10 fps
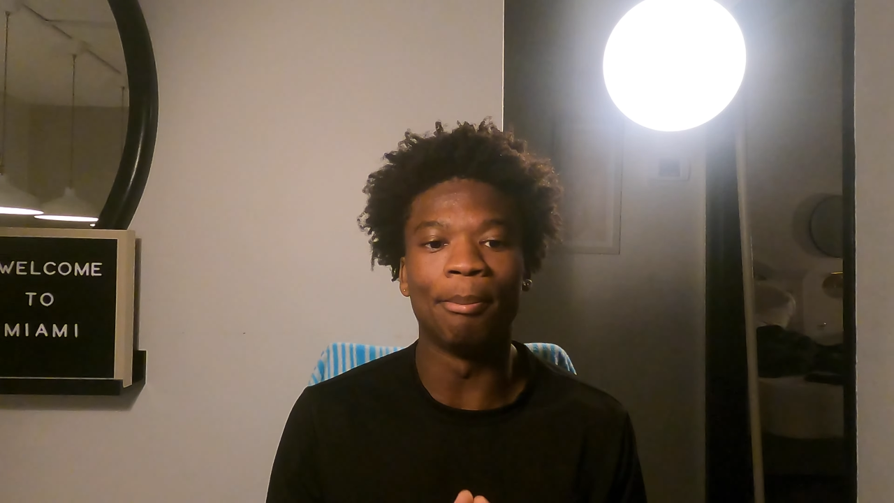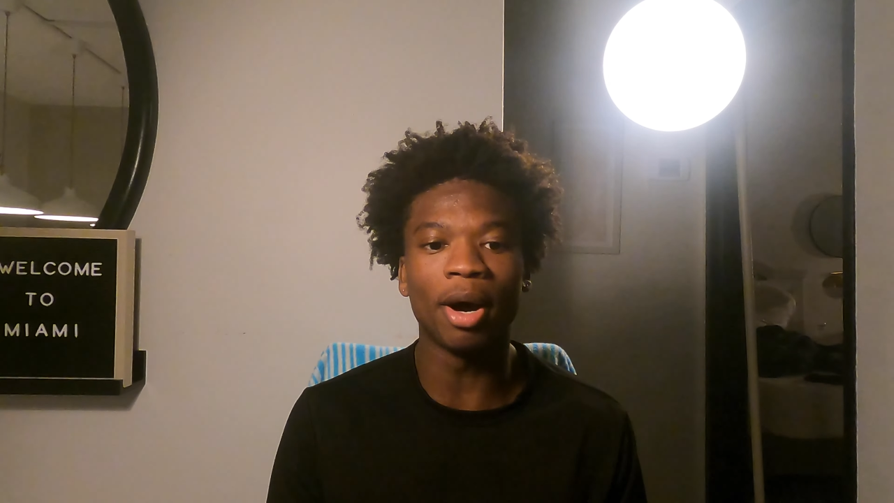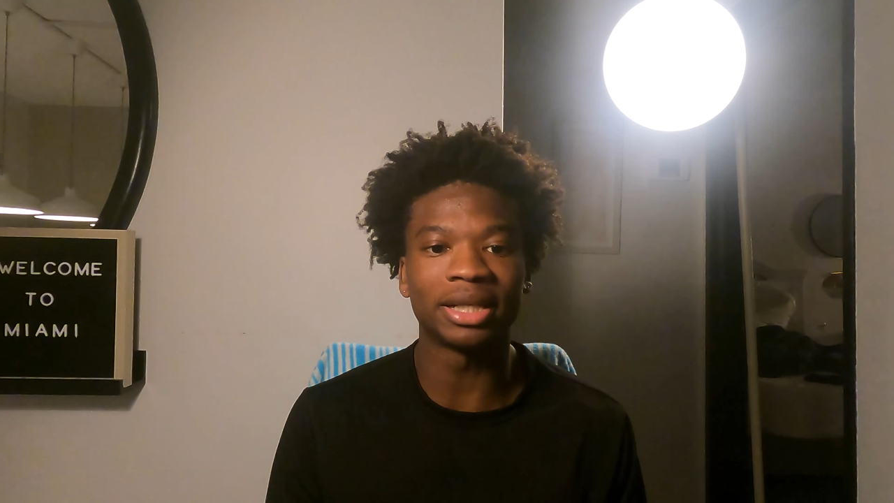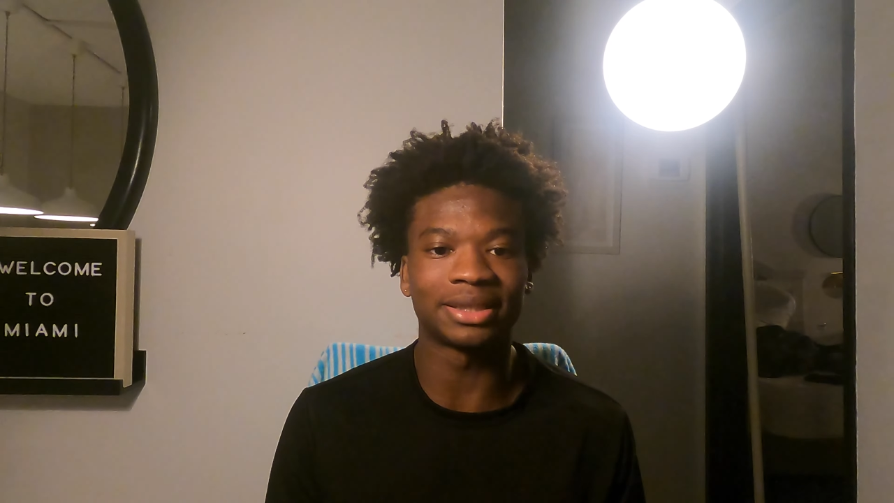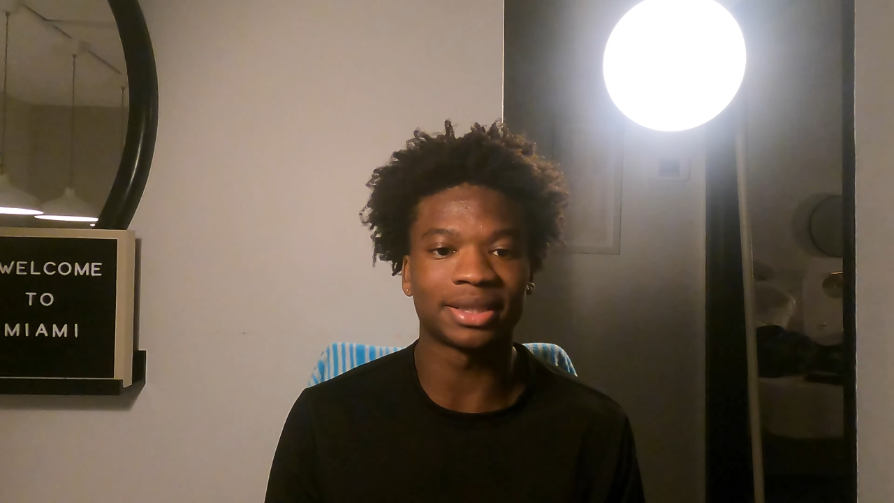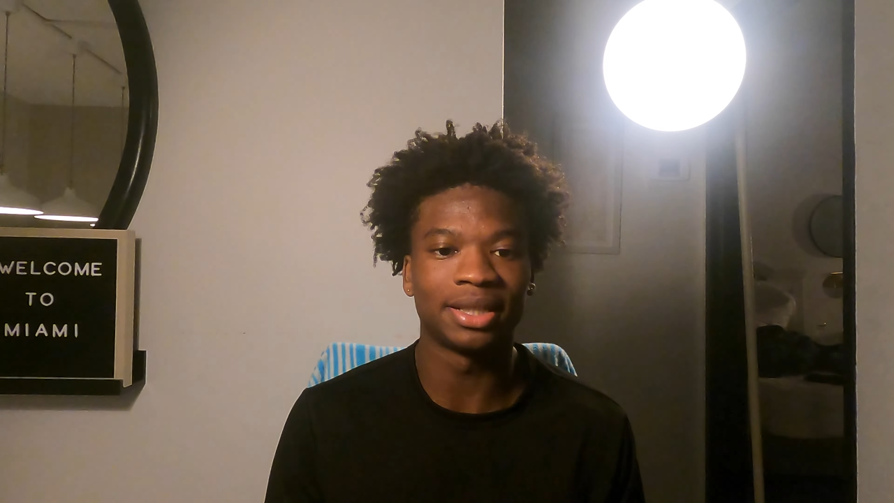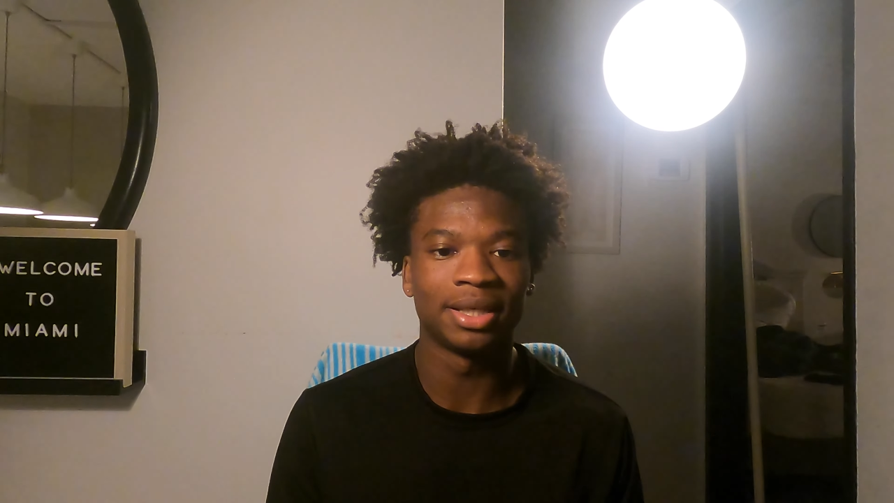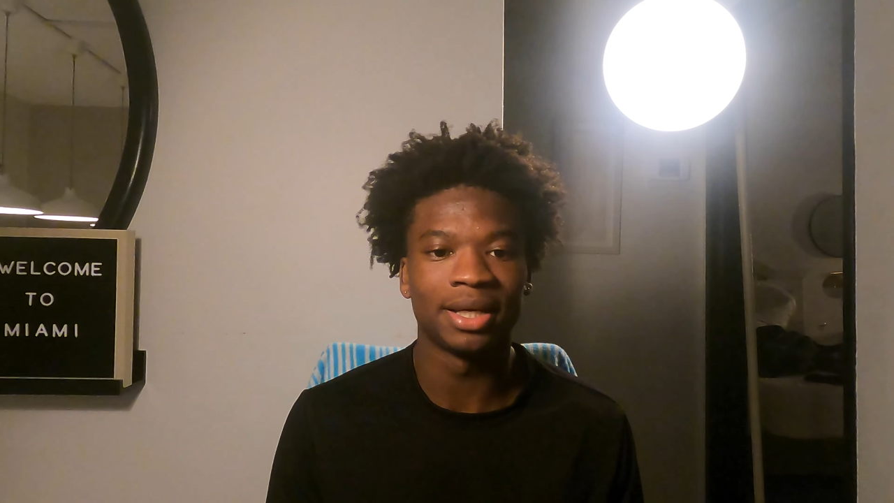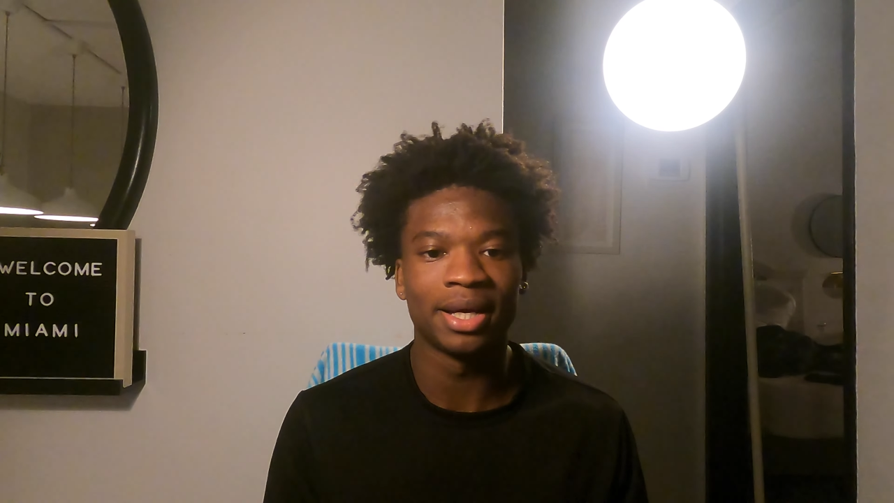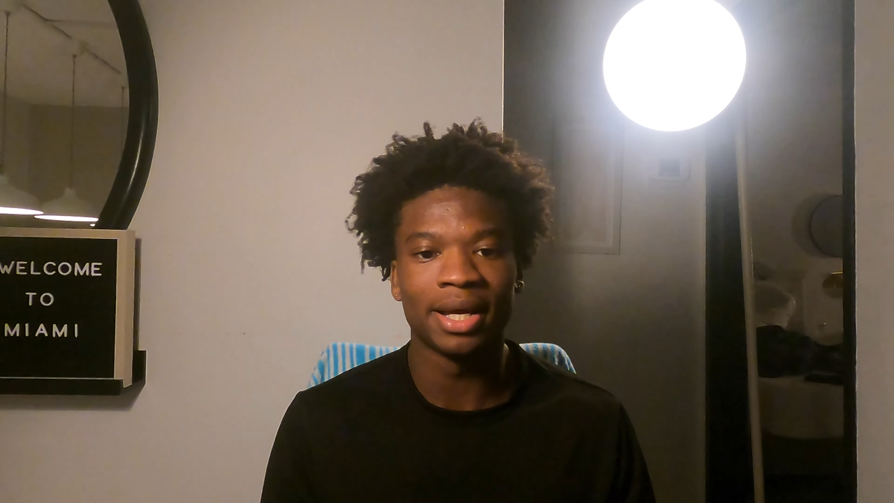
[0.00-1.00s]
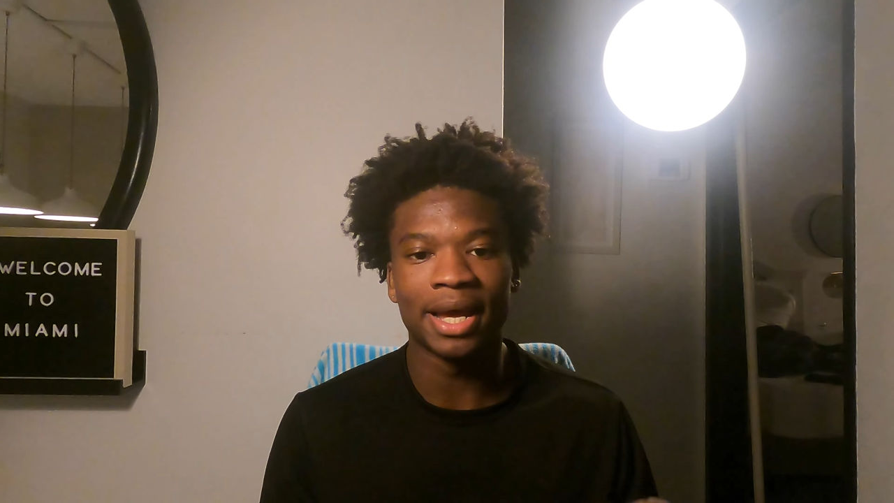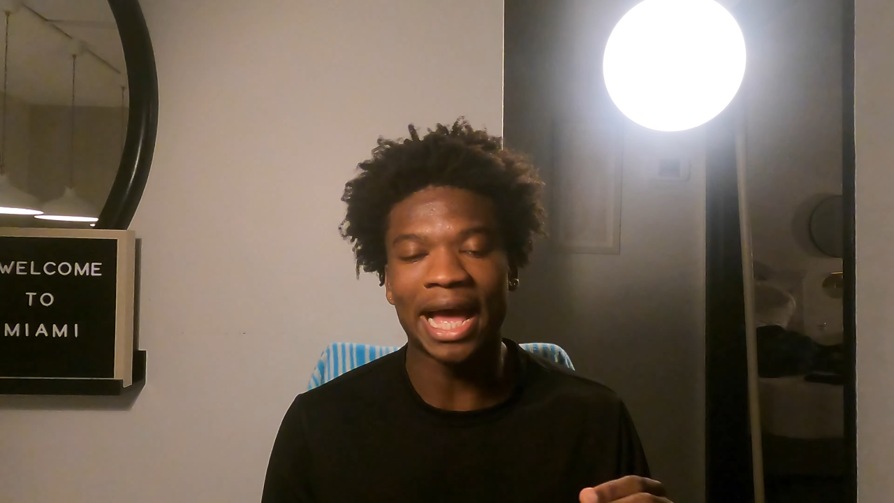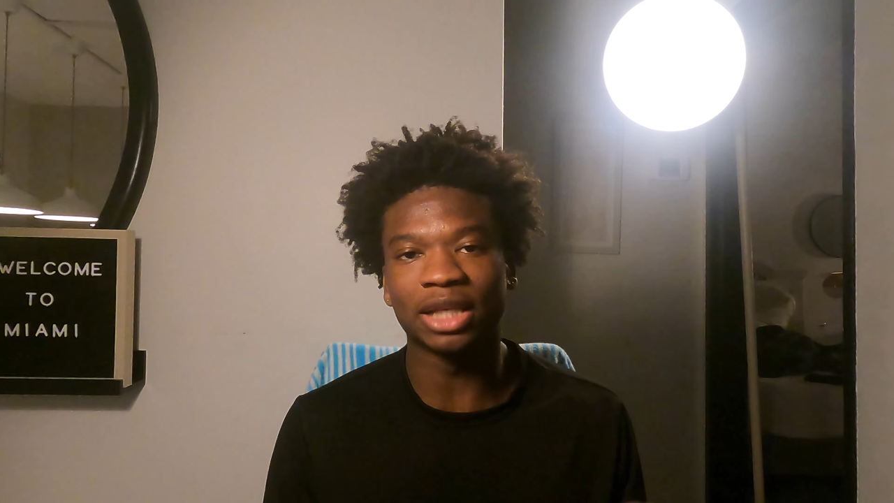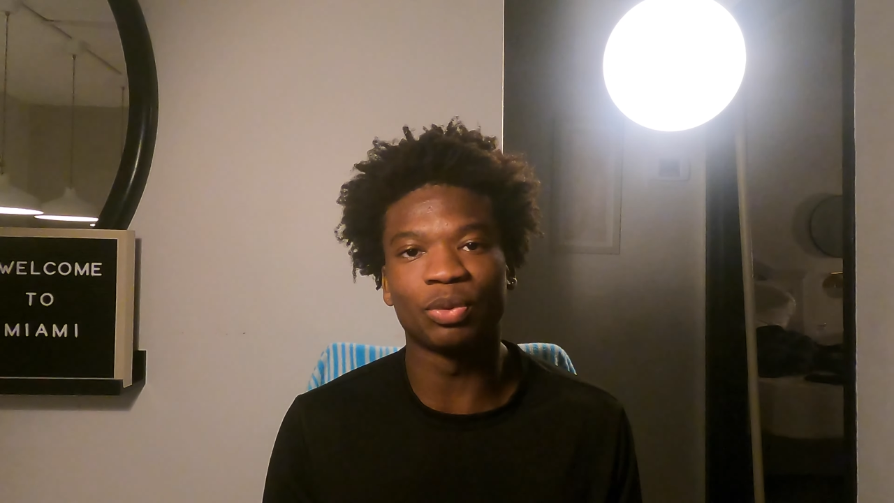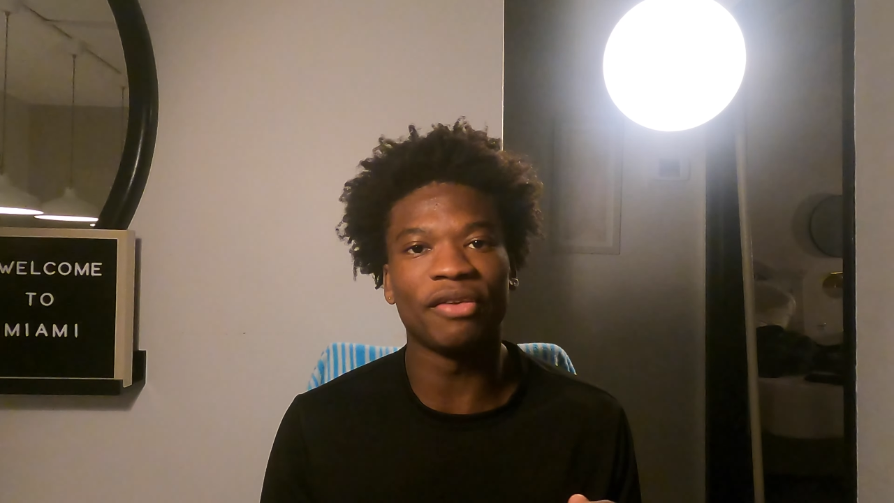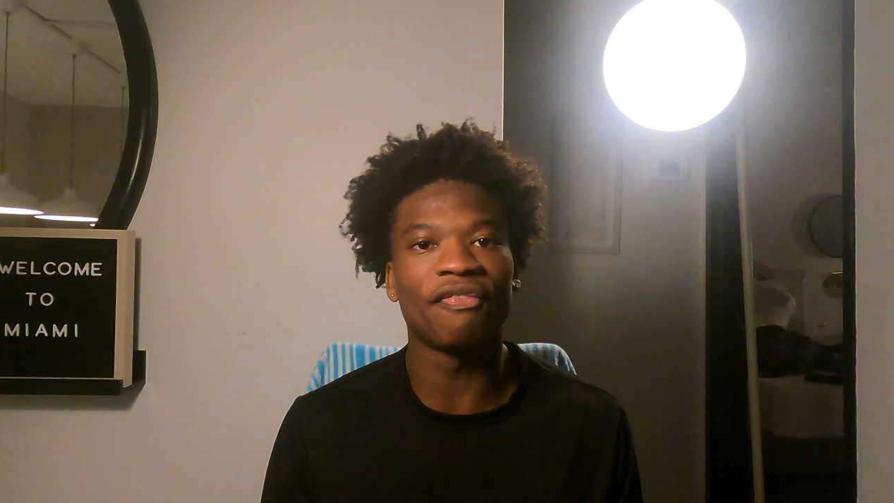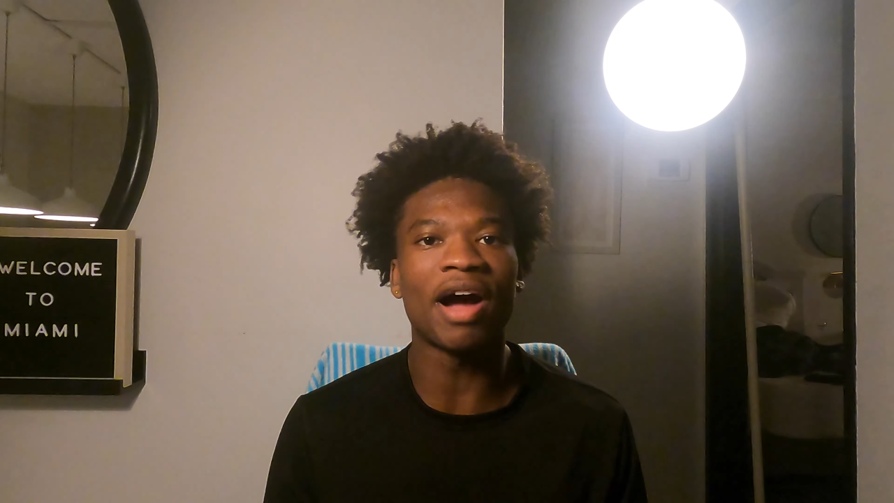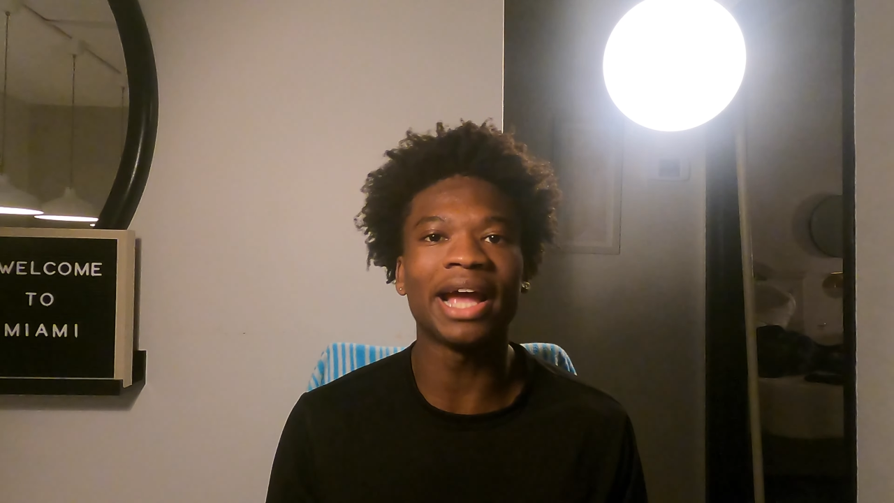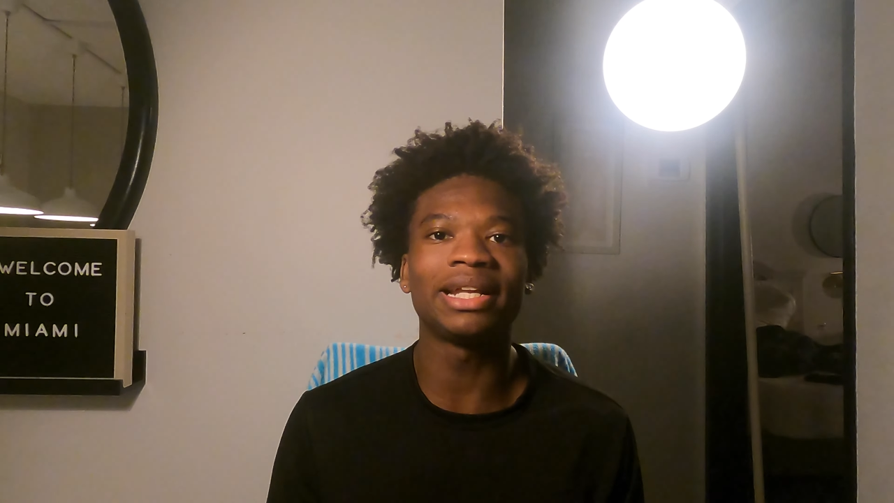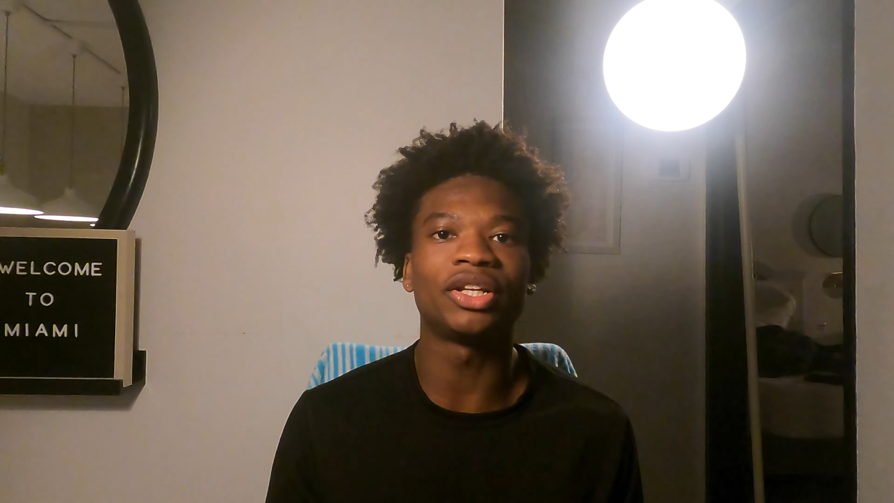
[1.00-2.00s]
but as we
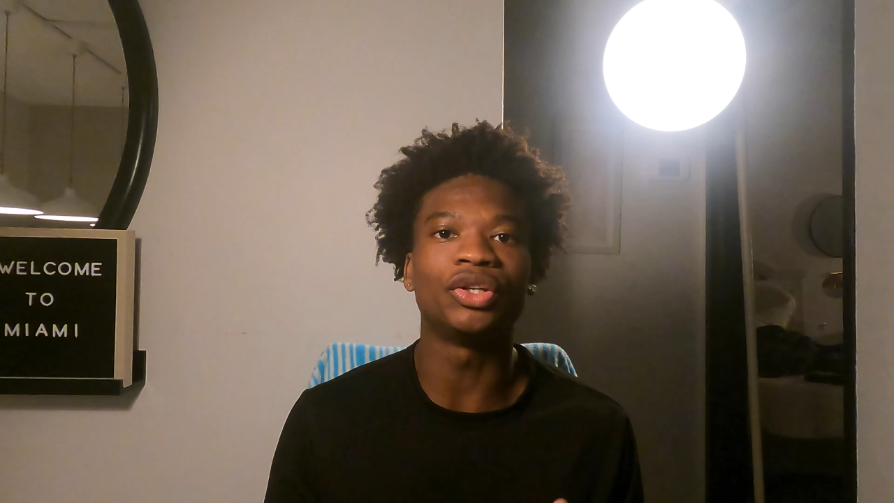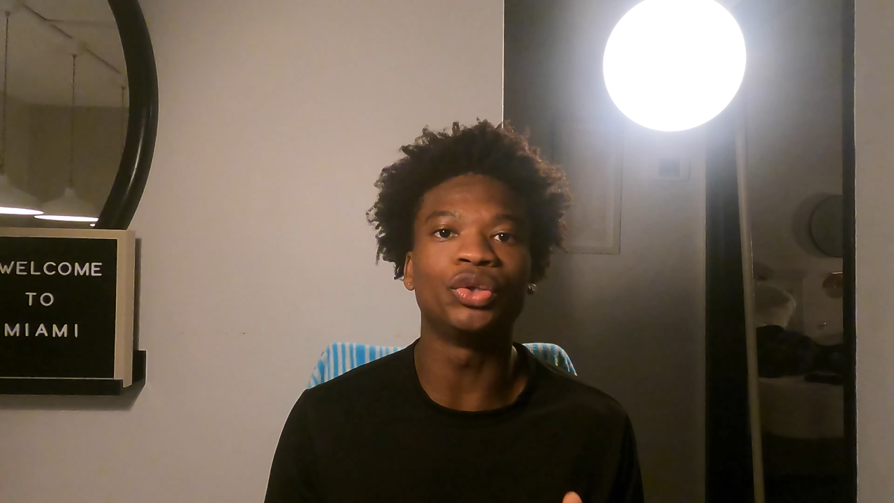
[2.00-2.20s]
find